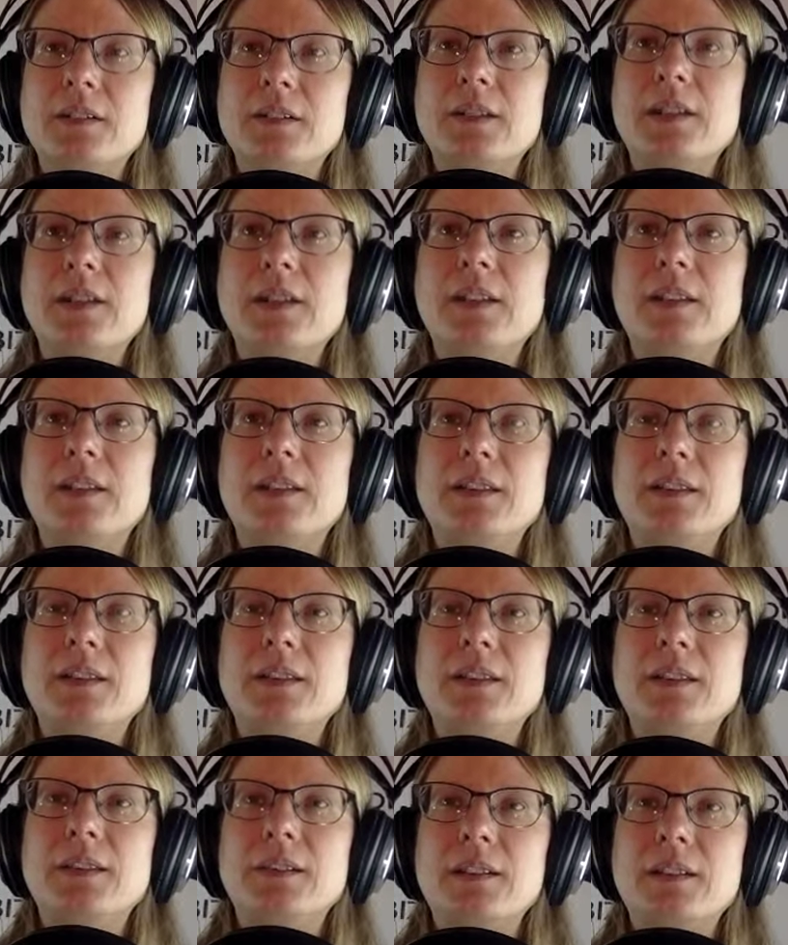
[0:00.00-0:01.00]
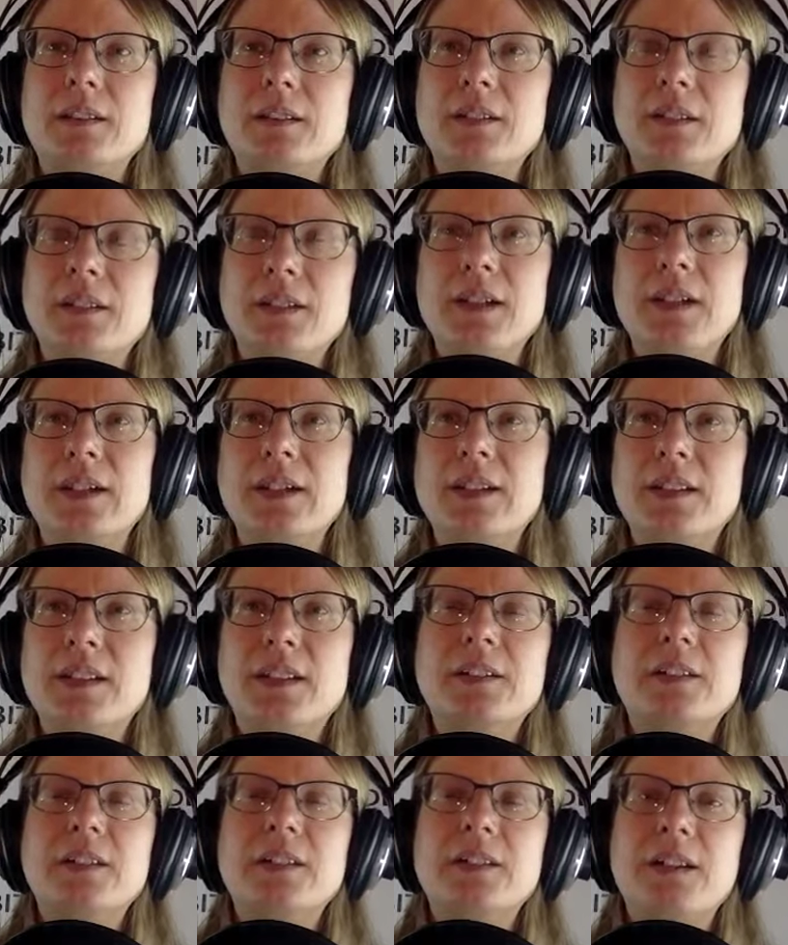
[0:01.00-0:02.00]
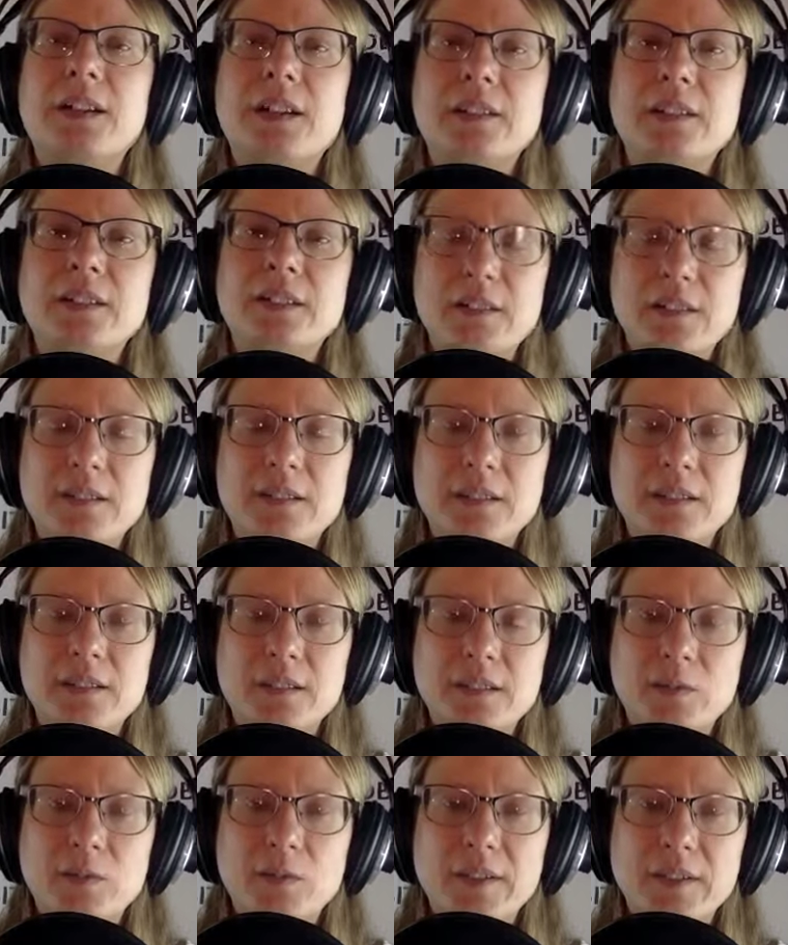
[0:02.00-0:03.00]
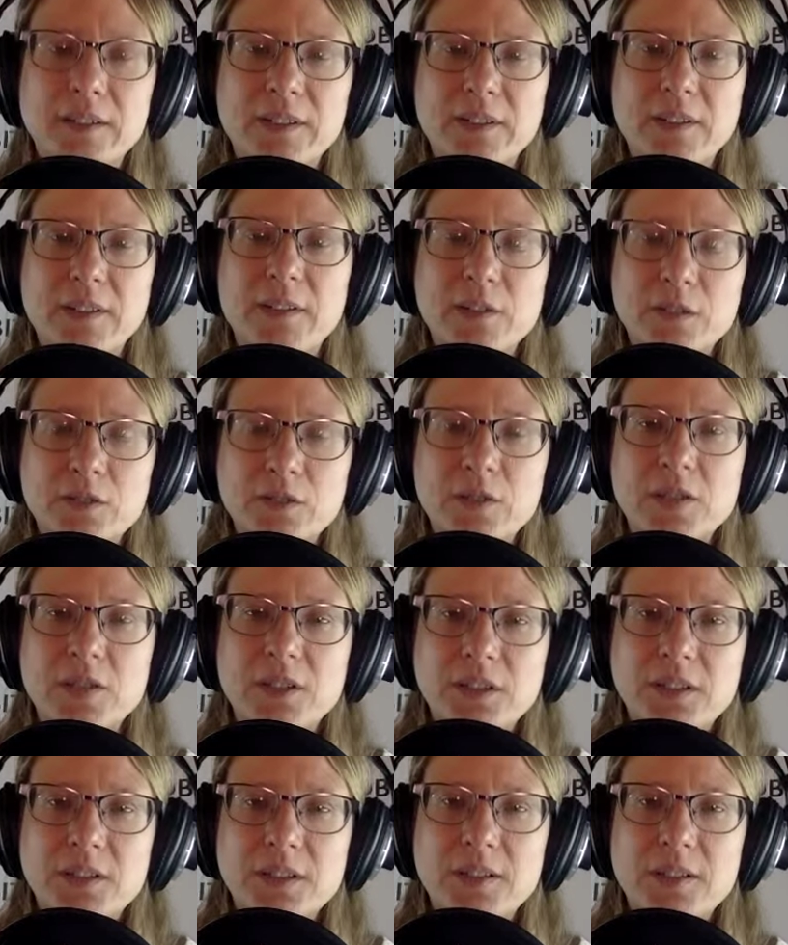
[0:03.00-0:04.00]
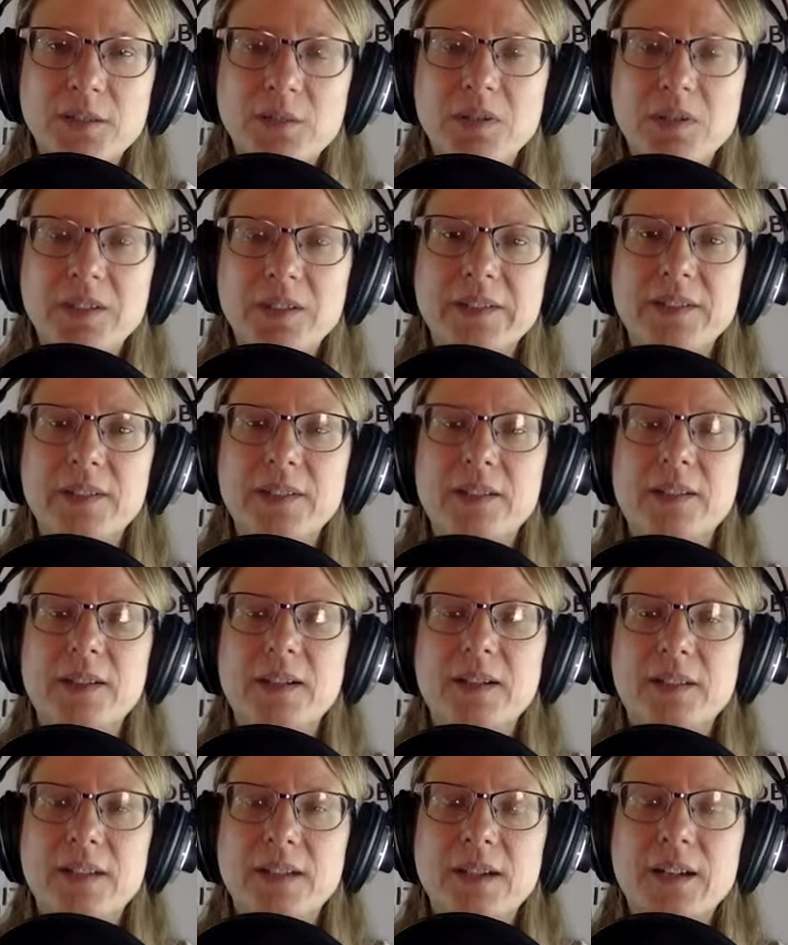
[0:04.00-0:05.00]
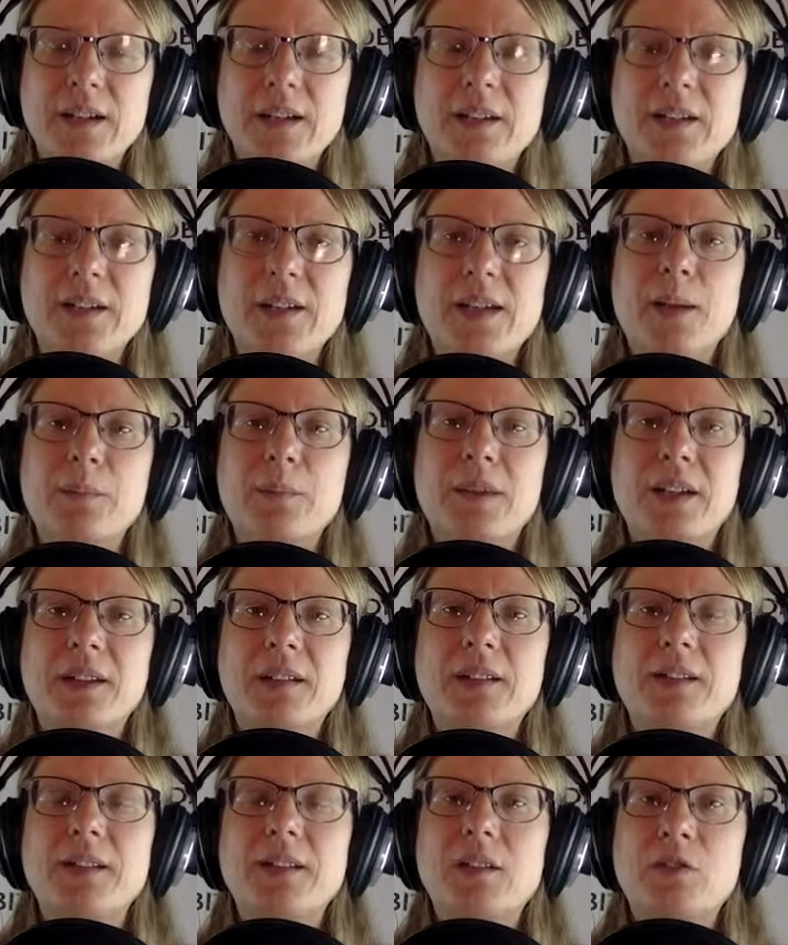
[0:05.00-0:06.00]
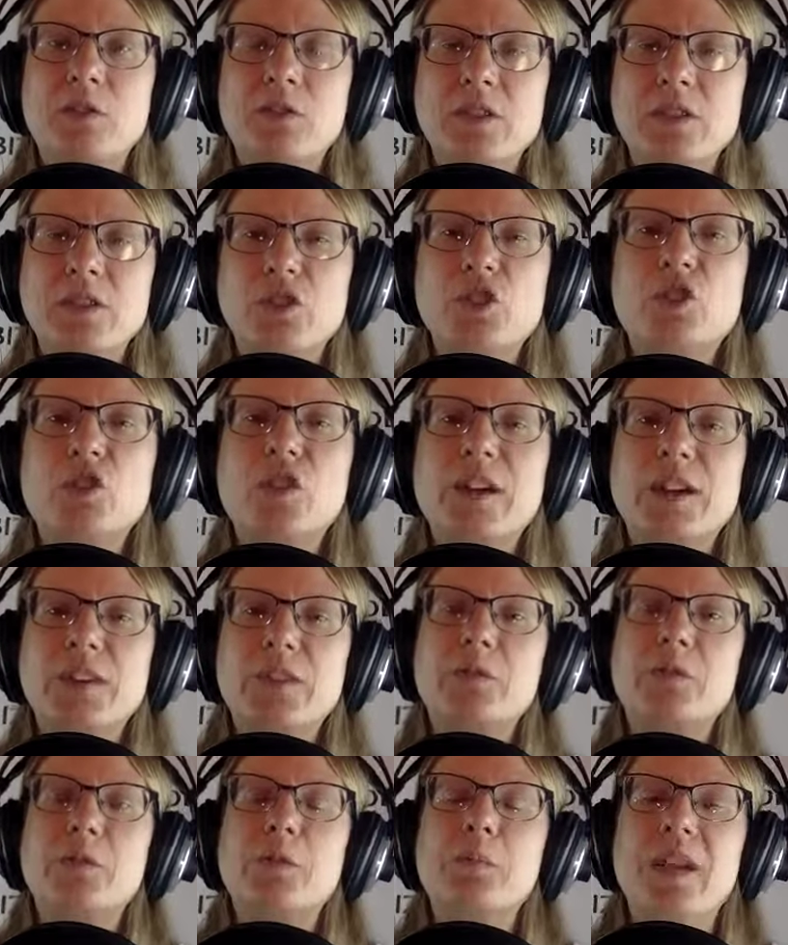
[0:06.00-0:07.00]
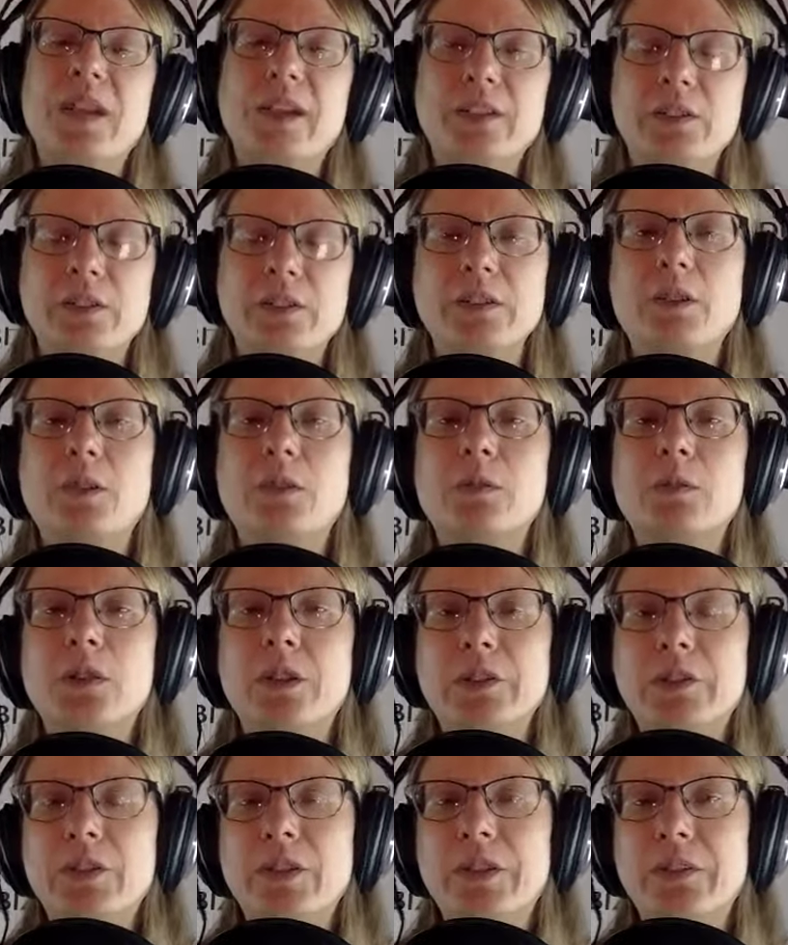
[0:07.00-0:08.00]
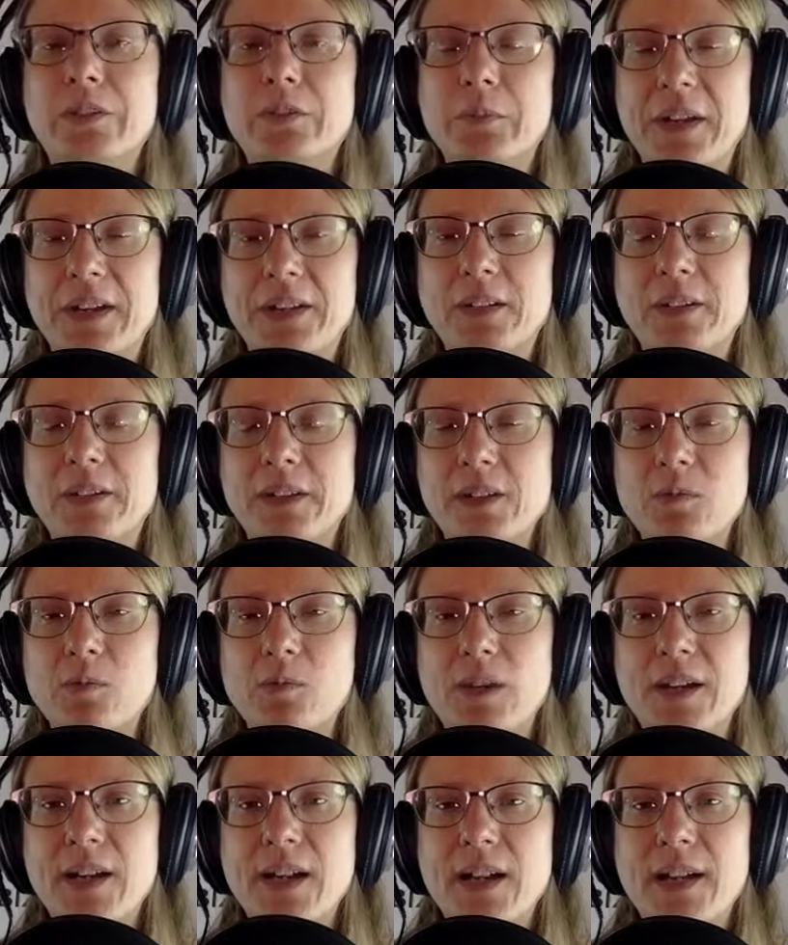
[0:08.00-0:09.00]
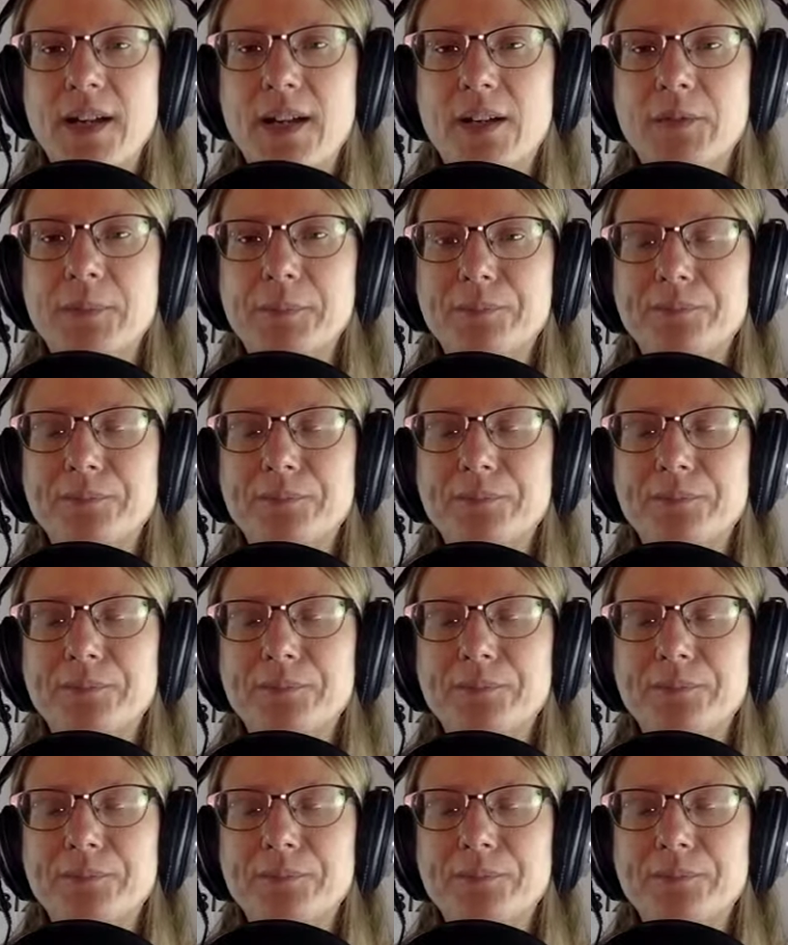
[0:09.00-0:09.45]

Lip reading: it kind of touches on the what the solution is, plus it's kind of tapping into sort of the transformation, the overall transformation that you want to have.